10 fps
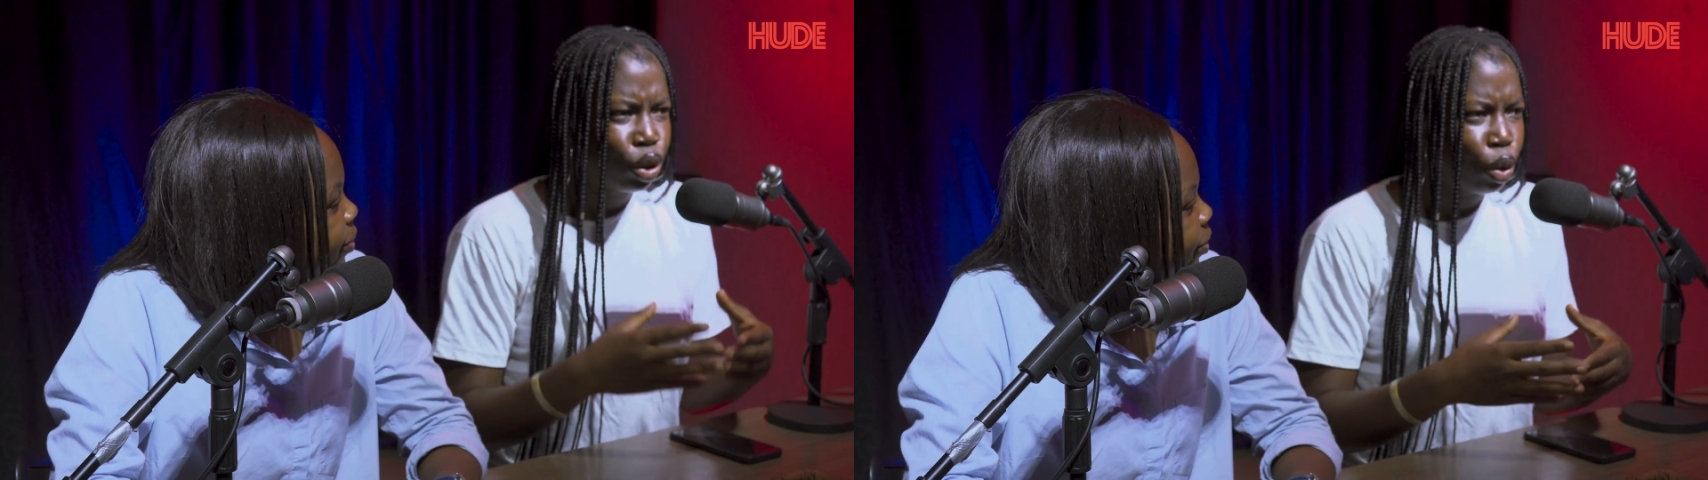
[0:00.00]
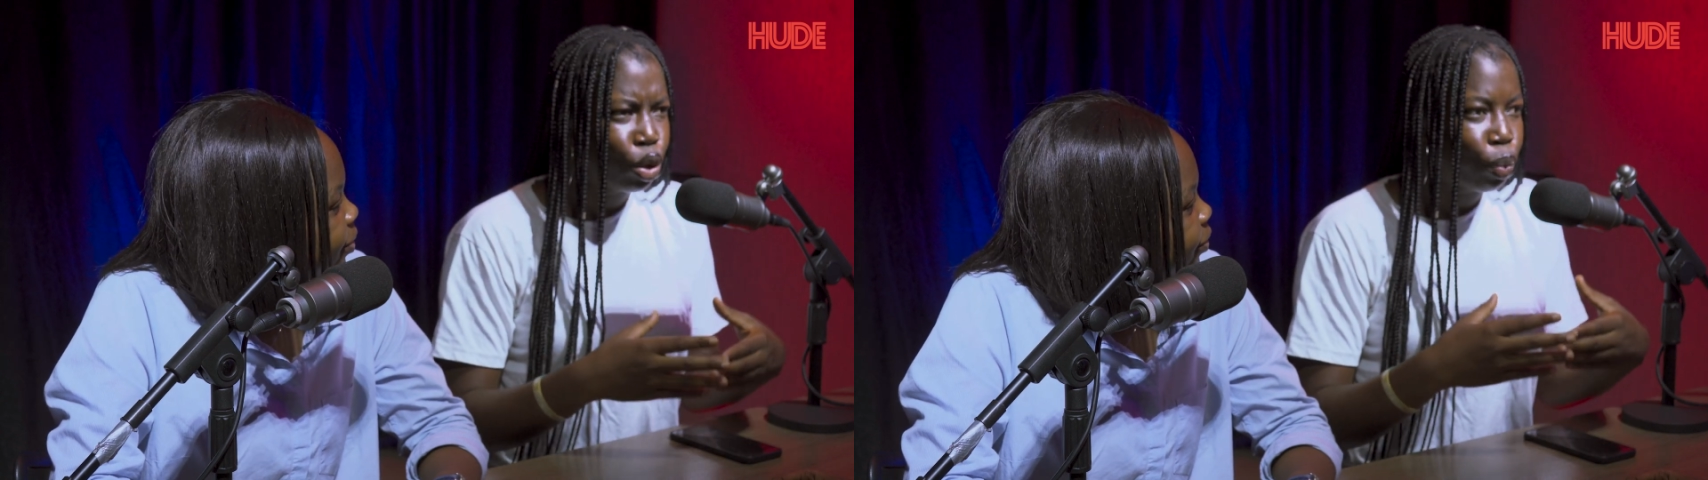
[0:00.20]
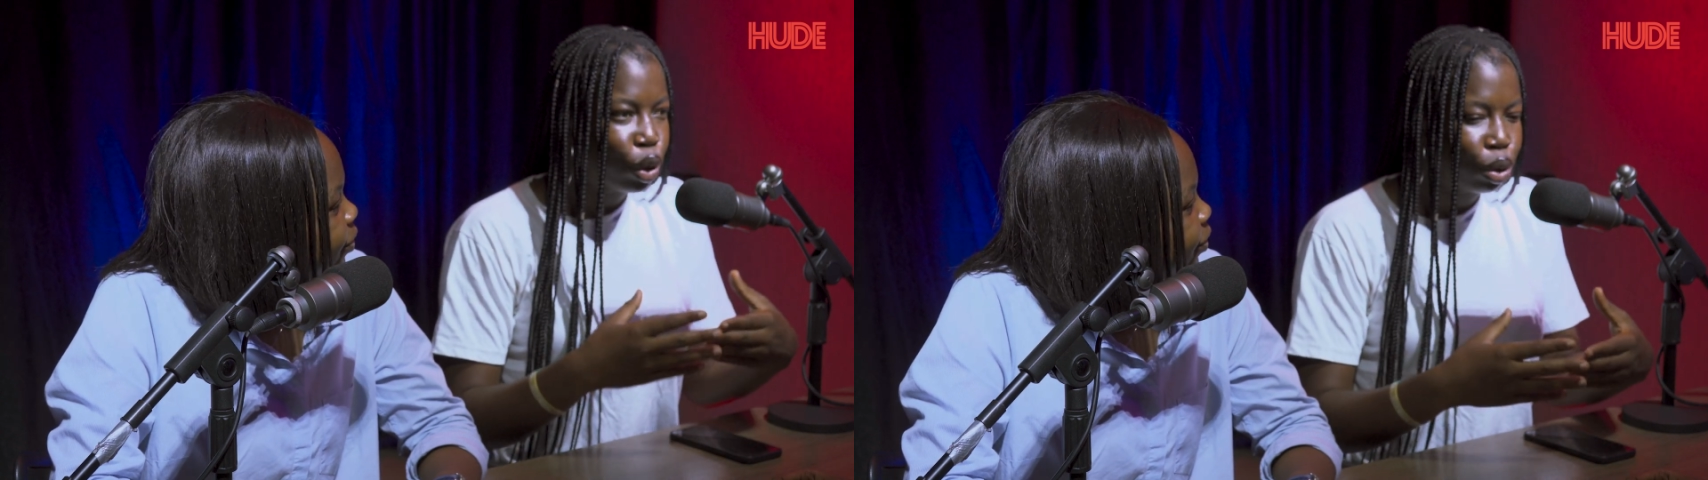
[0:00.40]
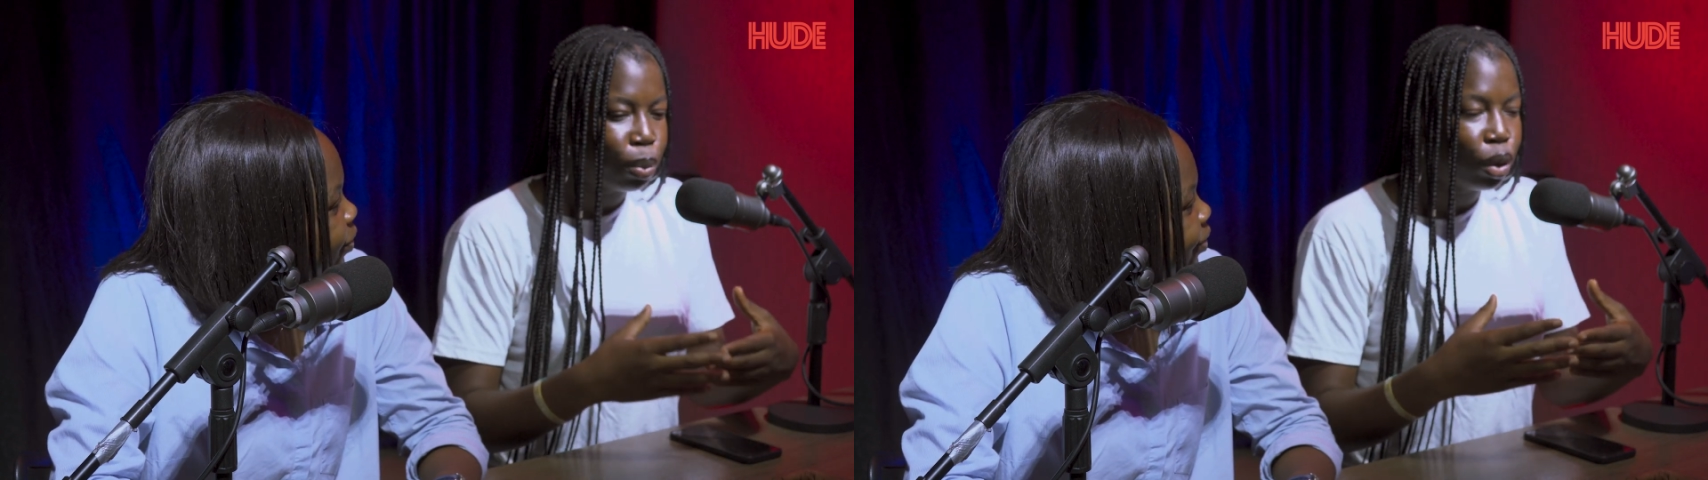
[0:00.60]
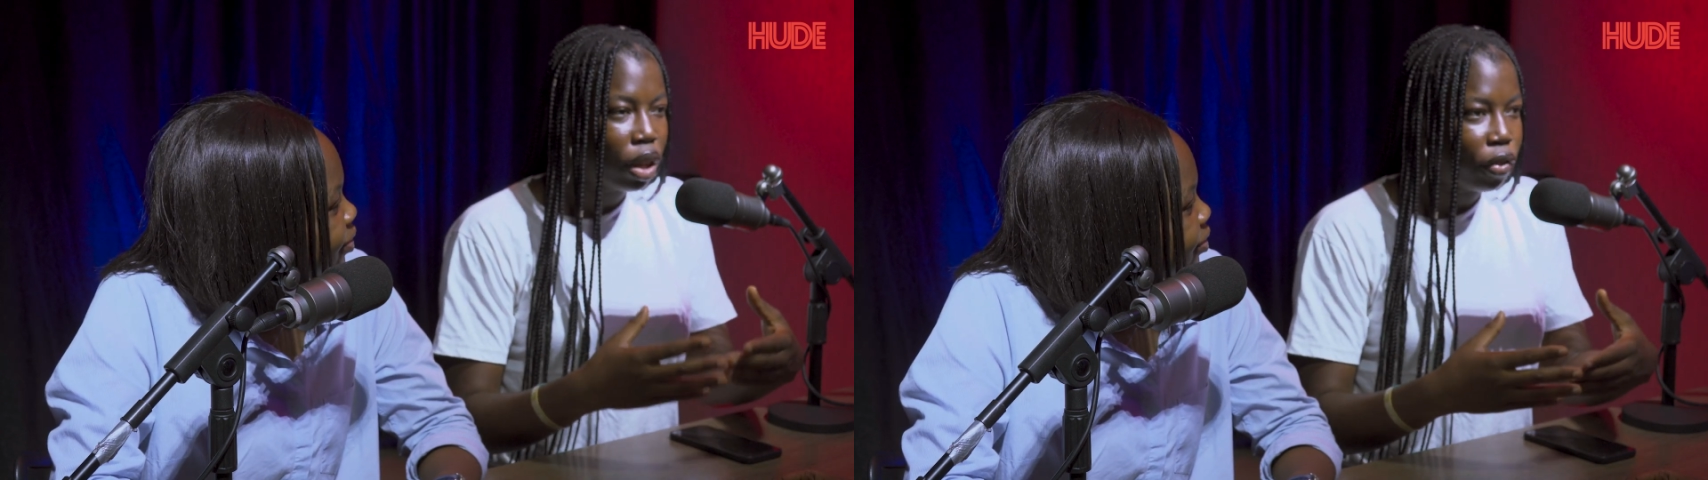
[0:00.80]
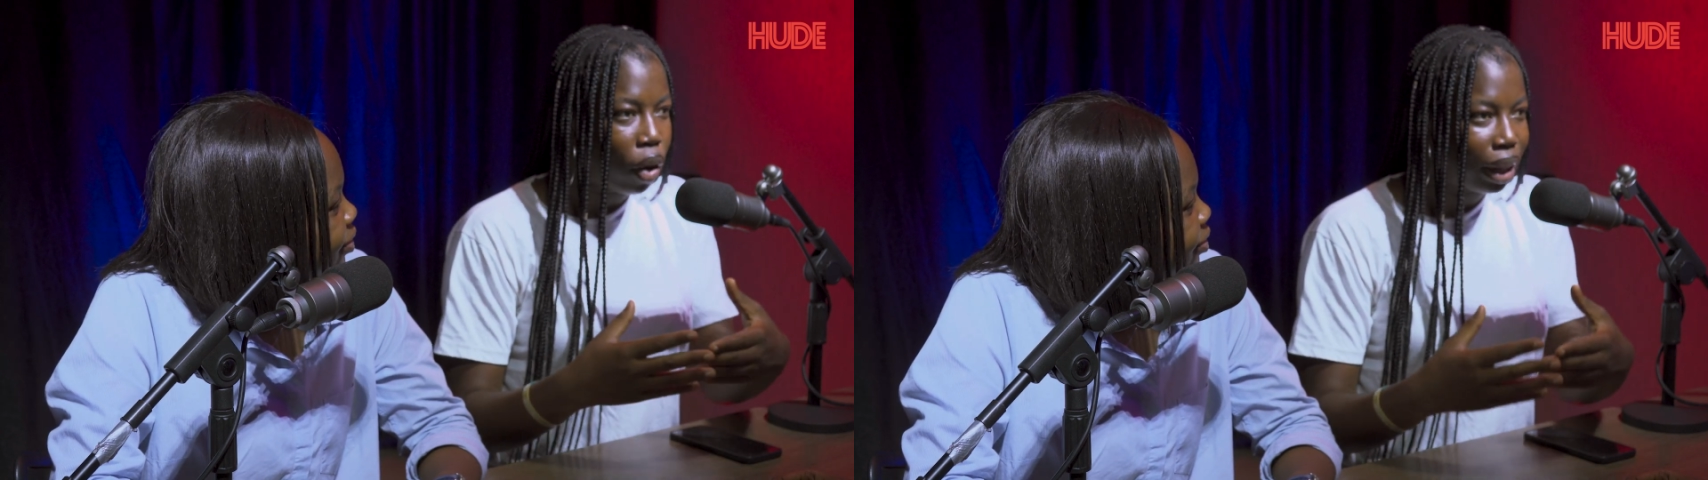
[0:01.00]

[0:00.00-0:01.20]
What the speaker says: So we should be looking for